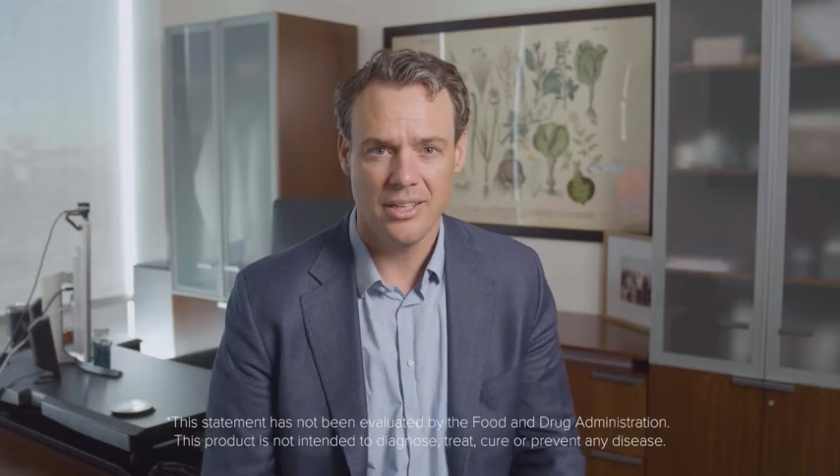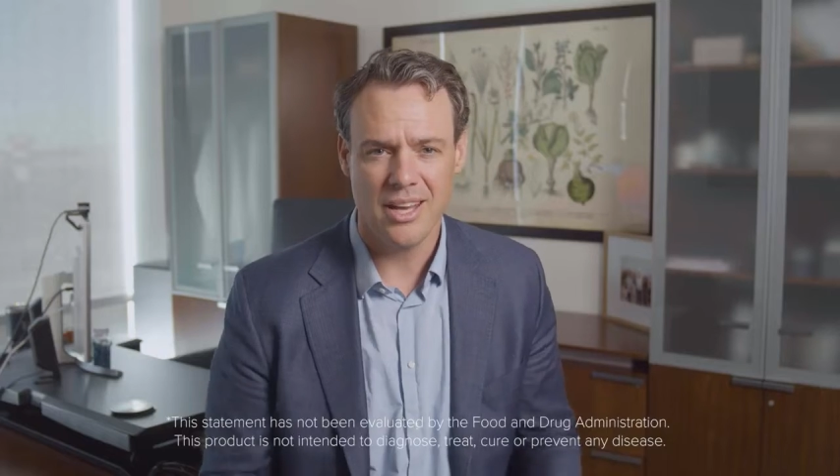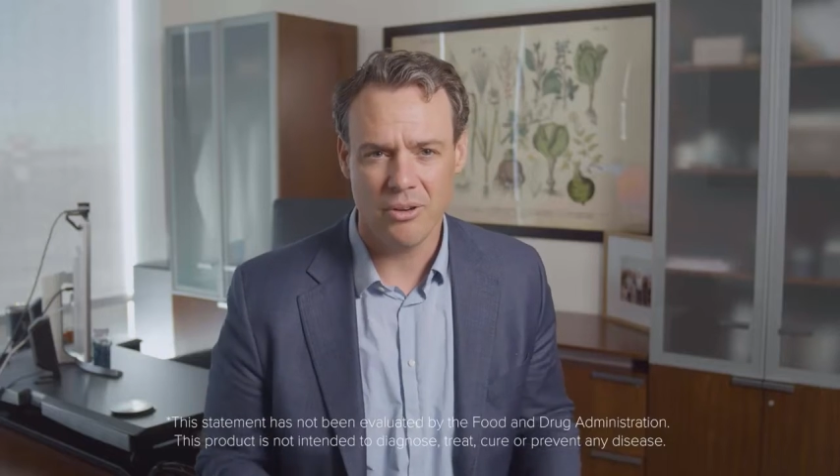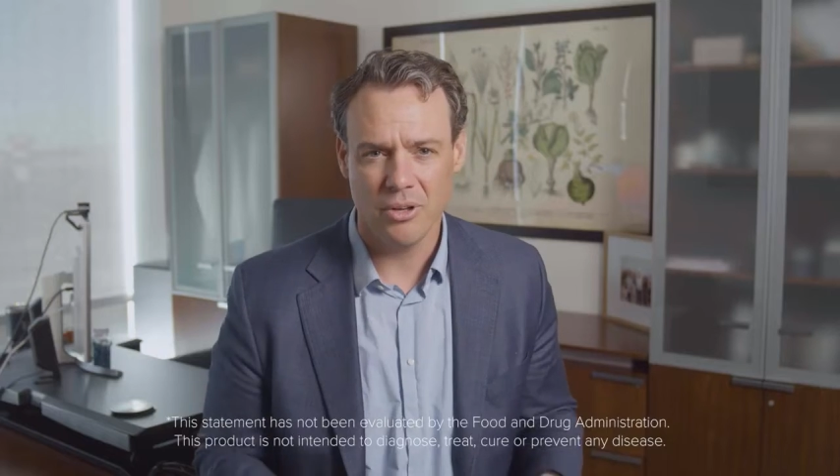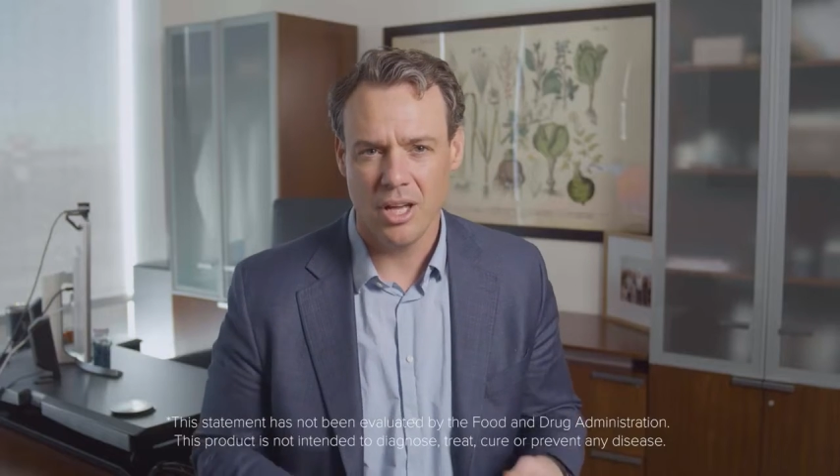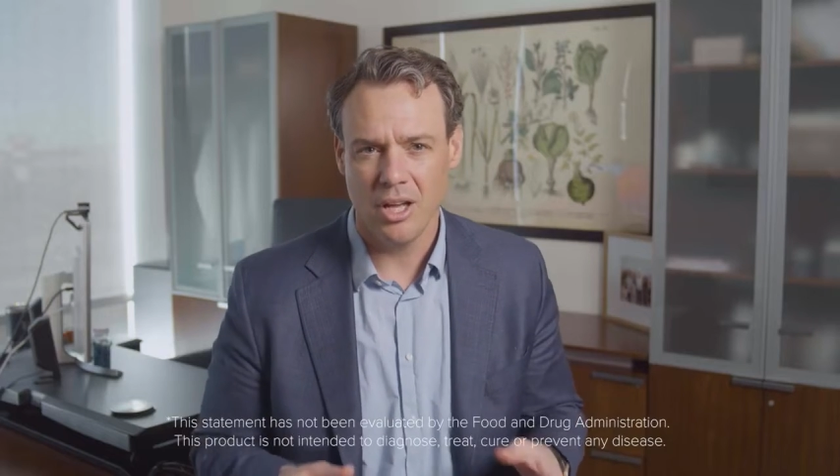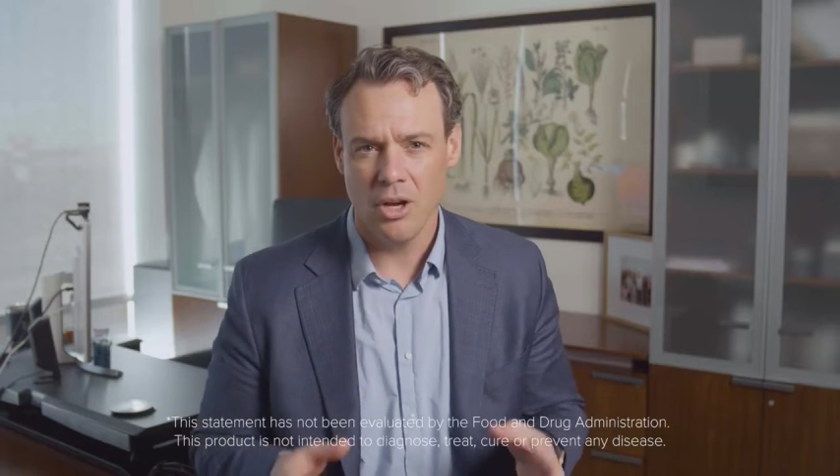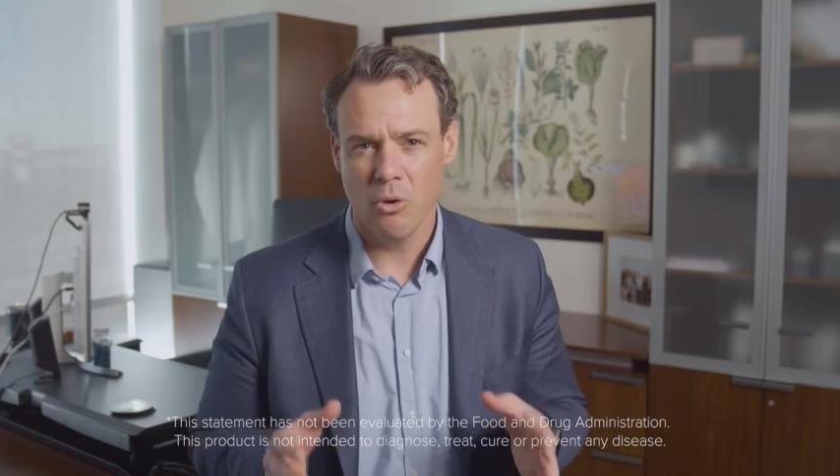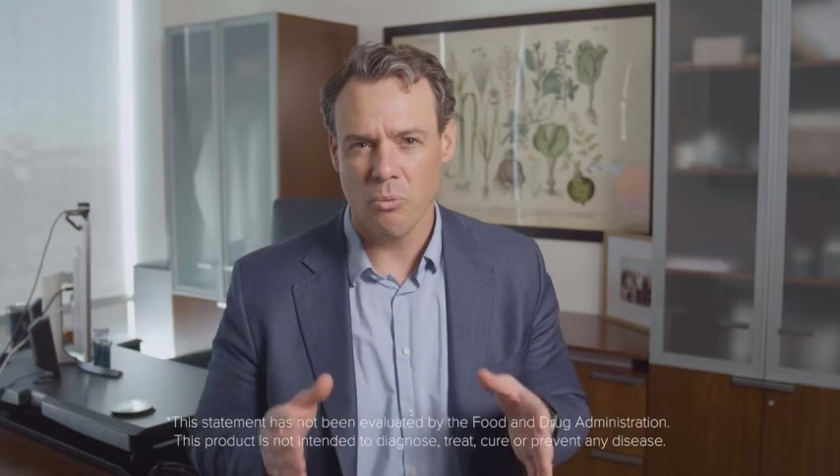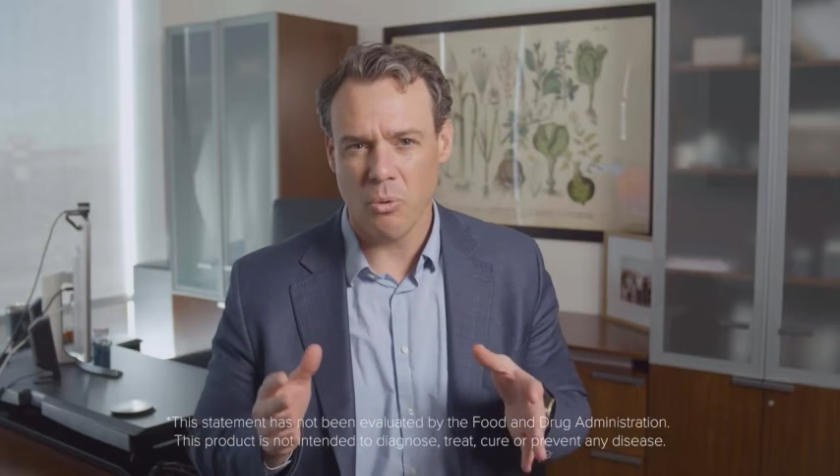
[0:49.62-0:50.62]
Now,
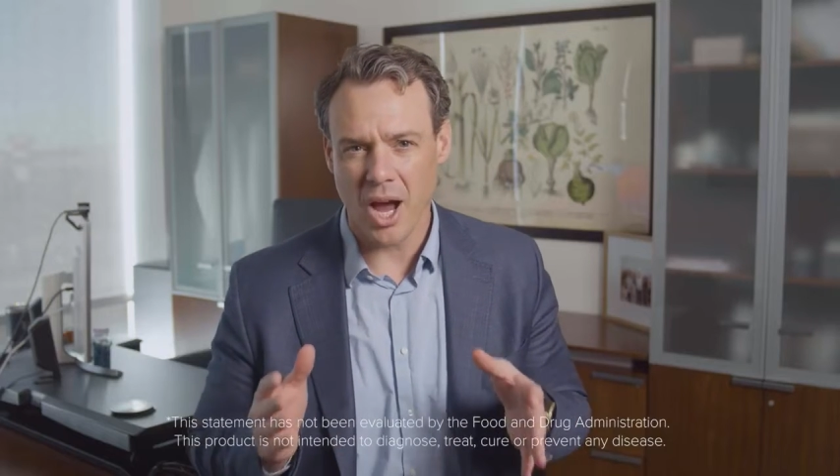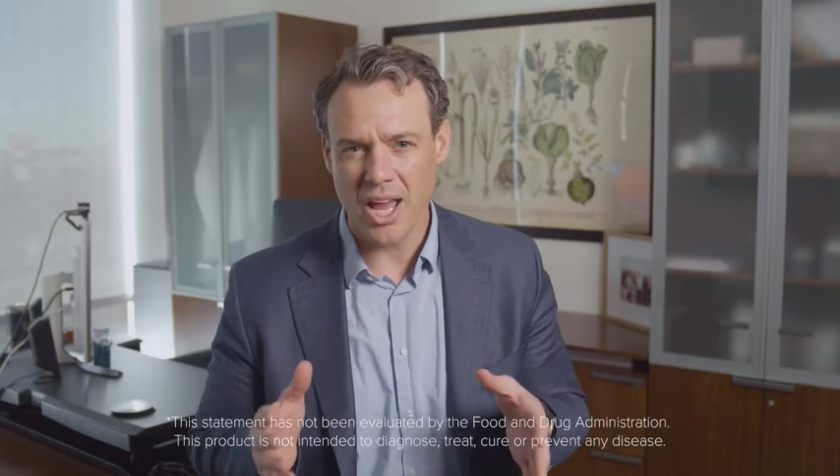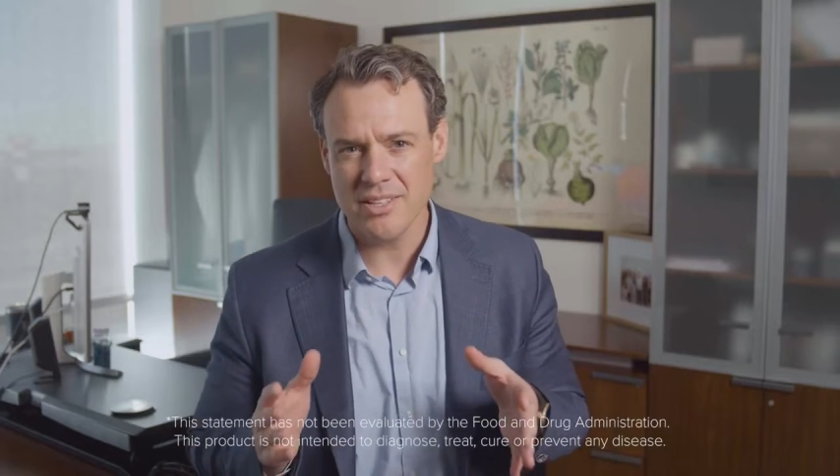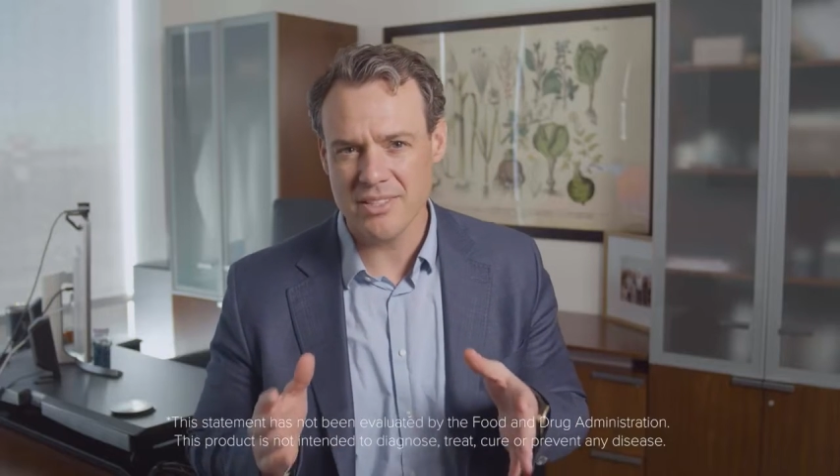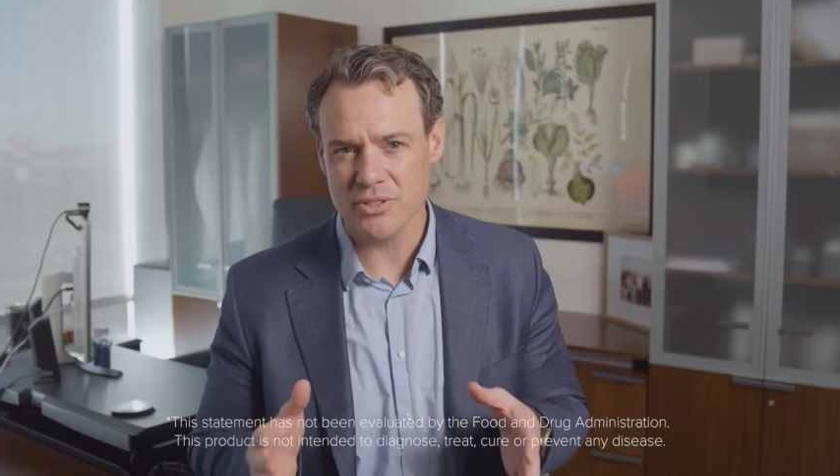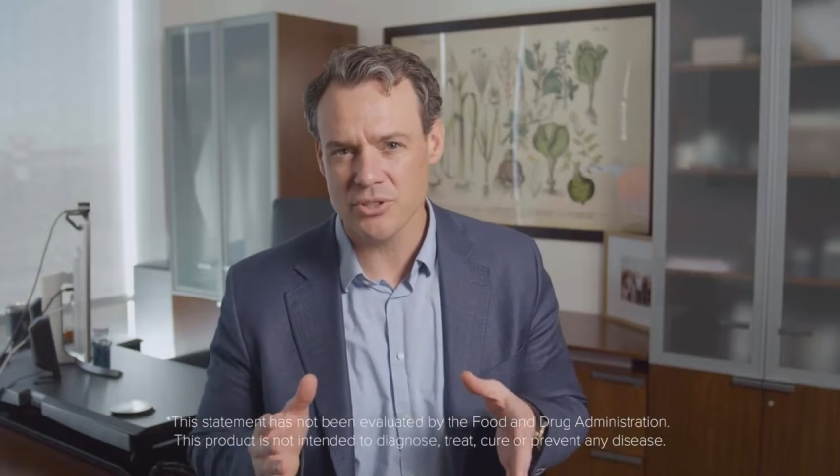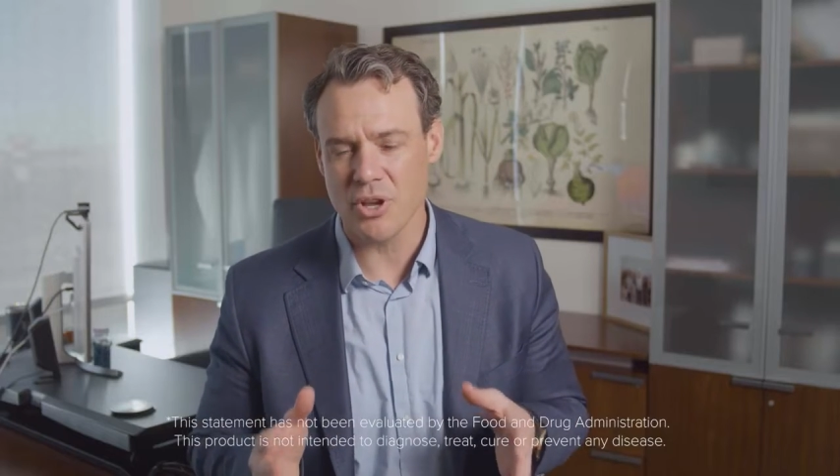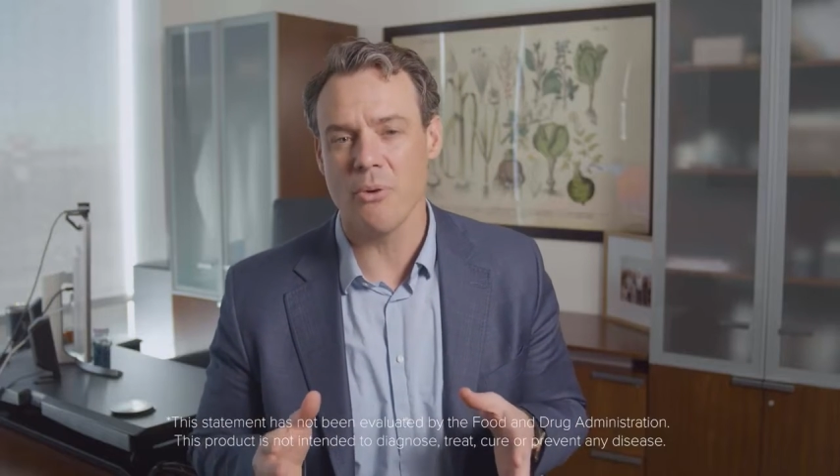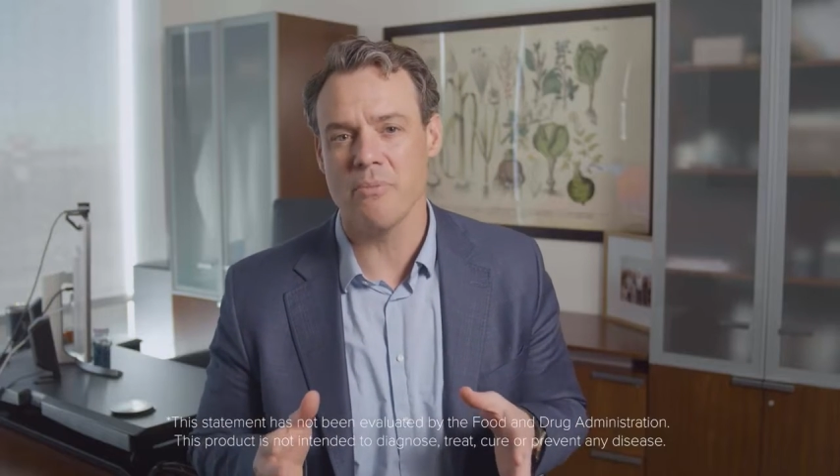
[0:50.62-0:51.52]
why is this so